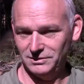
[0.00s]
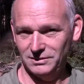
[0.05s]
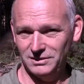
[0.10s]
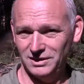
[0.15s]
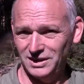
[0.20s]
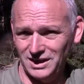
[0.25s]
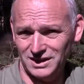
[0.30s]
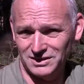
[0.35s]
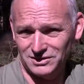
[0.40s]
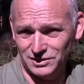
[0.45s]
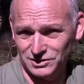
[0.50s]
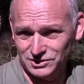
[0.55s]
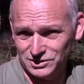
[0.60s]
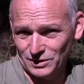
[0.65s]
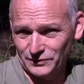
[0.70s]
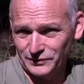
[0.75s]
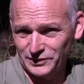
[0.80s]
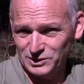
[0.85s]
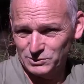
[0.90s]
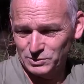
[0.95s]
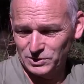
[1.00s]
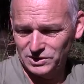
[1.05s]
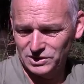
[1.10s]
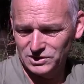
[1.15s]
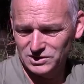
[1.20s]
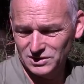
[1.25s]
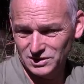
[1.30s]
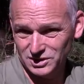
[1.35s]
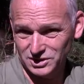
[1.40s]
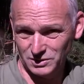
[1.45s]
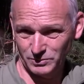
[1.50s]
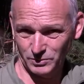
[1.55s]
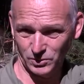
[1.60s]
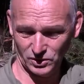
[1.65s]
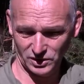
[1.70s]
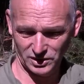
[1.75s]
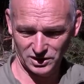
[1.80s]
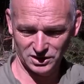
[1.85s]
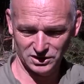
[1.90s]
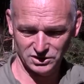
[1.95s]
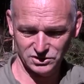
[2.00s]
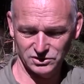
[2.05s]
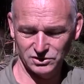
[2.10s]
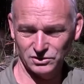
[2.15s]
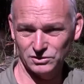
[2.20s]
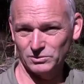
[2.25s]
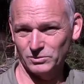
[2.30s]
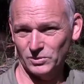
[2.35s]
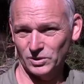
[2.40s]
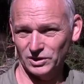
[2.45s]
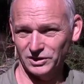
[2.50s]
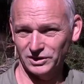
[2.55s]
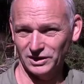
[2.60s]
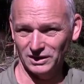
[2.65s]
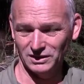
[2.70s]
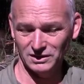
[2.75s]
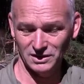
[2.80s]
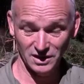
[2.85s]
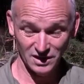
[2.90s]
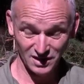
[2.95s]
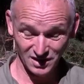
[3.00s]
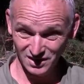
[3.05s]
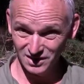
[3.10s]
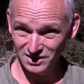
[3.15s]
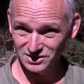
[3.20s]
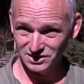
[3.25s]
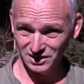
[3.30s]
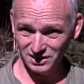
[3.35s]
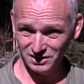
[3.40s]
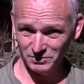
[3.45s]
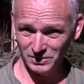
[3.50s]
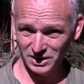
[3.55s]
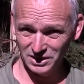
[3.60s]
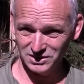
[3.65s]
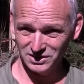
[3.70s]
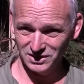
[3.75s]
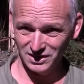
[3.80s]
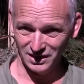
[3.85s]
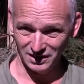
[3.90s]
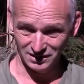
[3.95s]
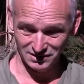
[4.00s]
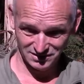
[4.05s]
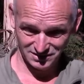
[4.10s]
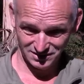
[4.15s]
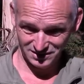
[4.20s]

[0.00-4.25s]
You can't do selfies with this unless you buy an external monitor. So you imagine that,